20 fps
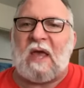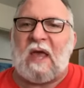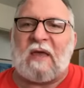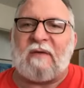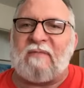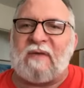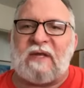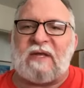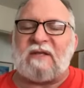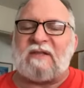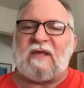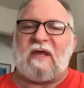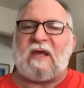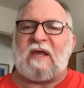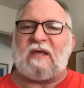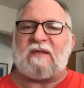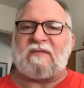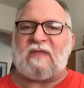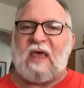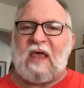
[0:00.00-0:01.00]
I mean,
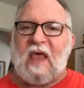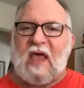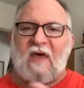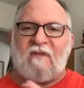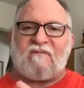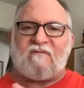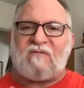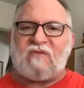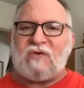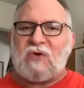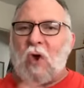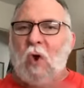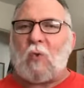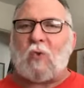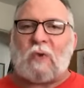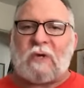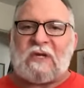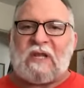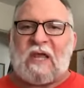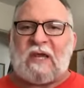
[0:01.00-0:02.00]
they have no
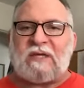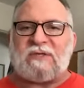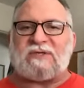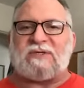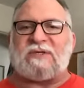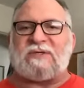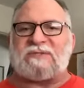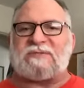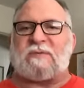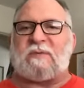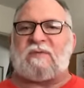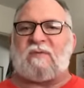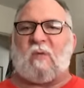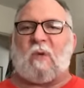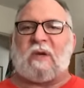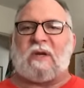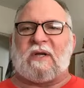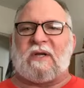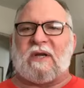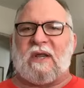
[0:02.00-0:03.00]
relations with
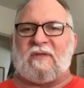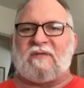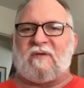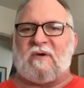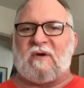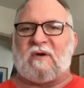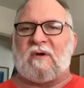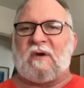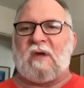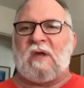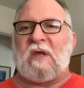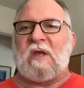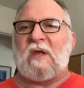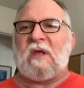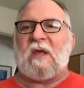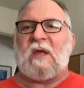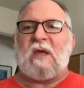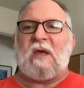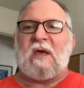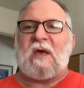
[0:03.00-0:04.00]
one another.
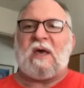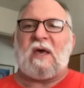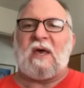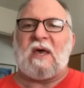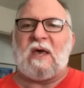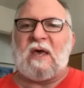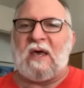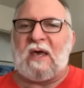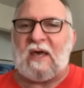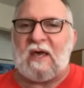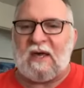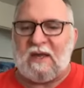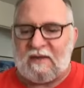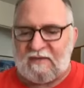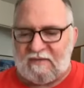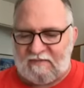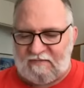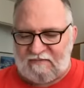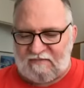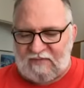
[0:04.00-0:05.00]

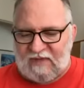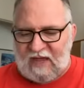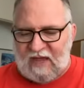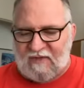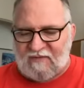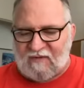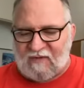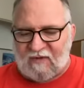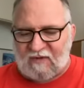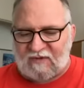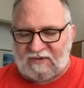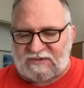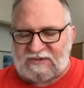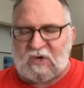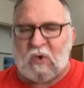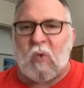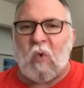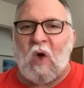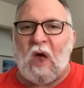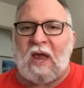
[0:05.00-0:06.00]
And there's
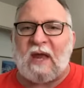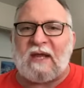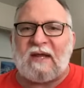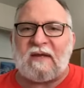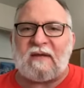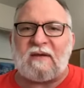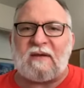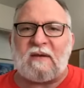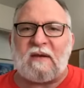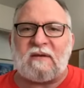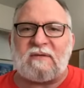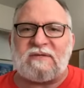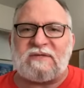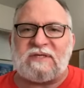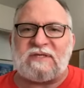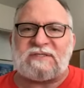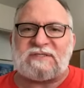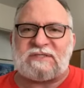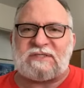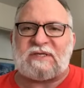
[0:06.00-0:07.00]
quite
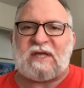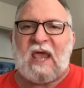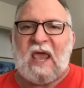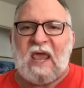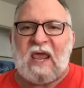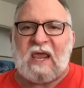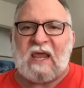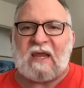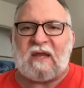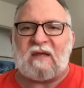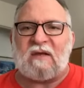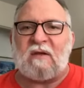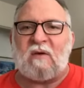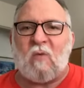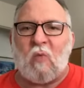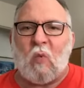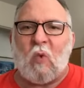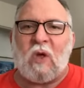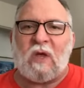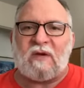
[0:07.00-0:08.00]
disdain
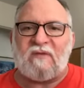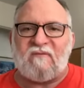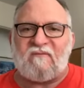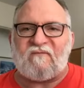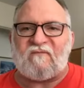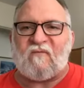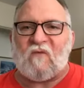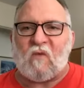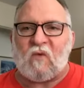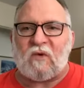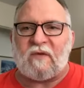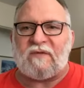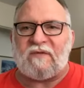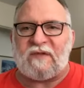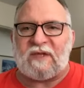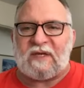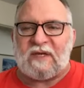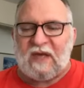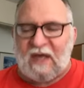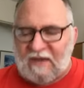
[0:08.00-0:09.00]
one for
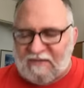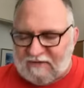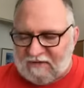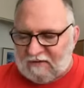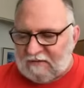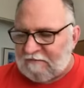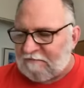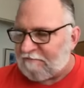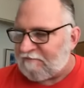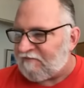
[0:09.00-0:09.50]
the other.